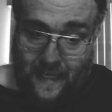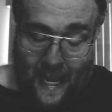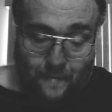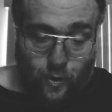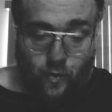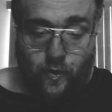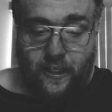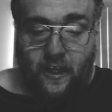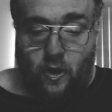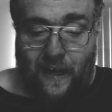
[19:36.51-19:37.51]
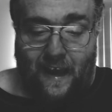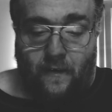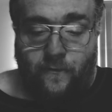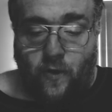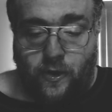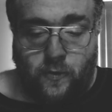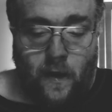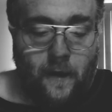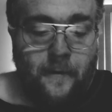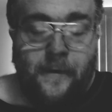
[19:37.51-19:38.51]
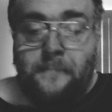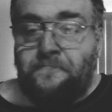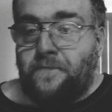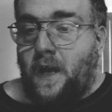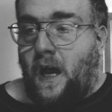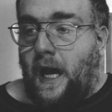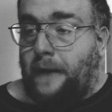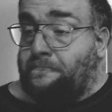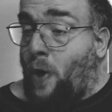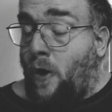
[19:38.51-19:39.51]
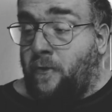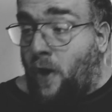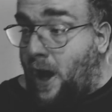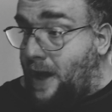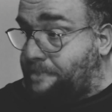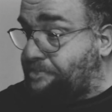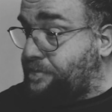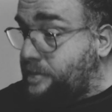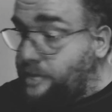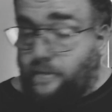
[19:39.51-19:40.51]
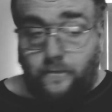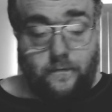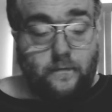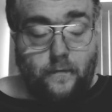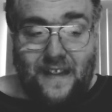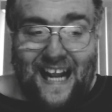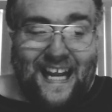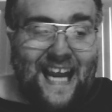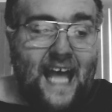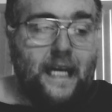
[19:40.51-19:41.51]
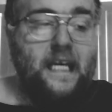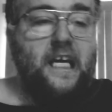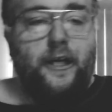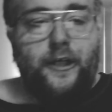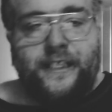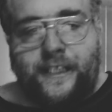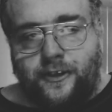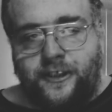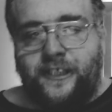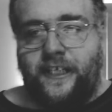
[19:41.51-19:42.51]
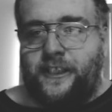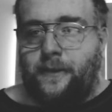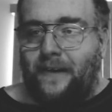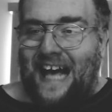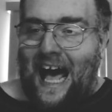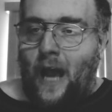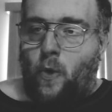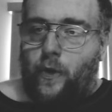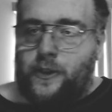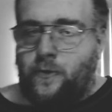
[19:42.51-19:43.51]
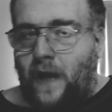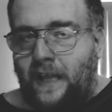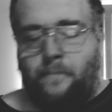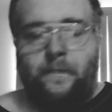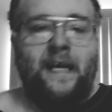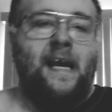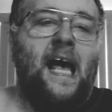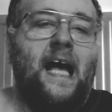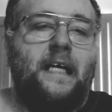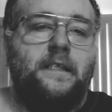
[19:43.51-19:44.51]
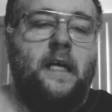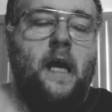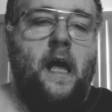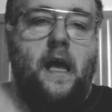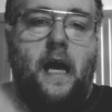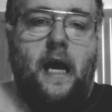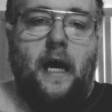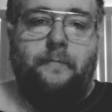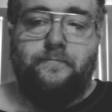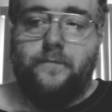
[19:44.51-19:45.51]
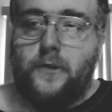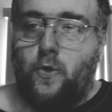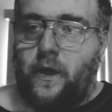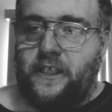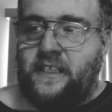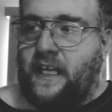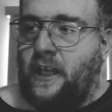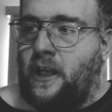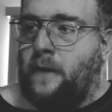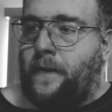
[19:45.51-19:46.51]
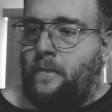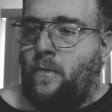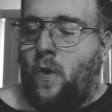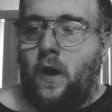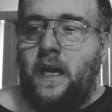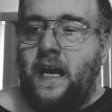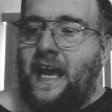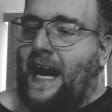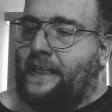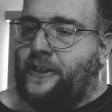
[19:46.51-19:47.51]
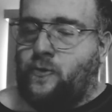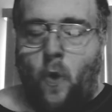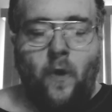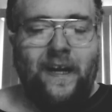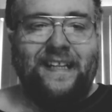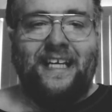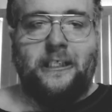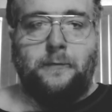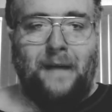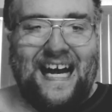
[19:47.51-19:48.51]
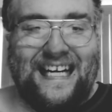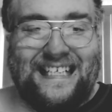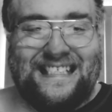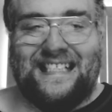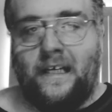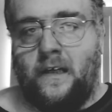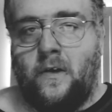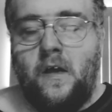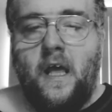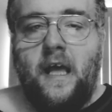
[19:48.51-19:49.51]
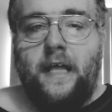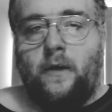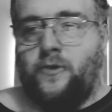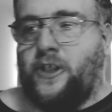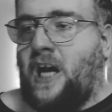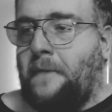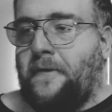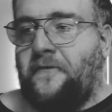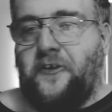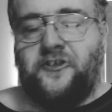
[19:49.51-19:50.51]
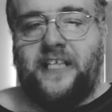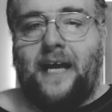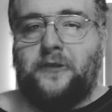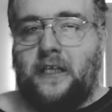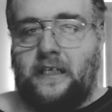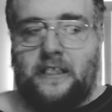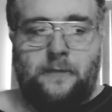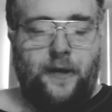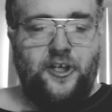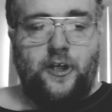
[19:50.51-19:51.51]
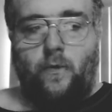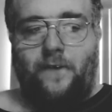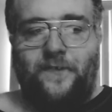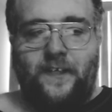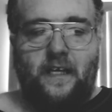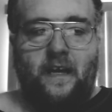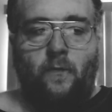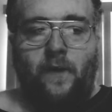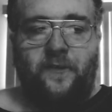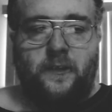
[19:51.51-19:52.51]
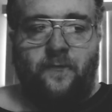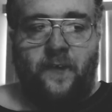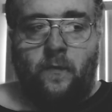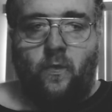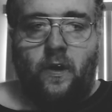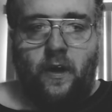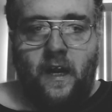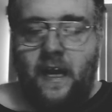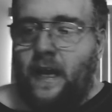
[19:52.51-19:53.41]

time recruit to look out for as well. Um, overall, again, you still see some of the awkwardness without the big guys. Um, you want to see a little bit more, and he's growing into his body still. There was a couple few steps in, especially with his, with his film where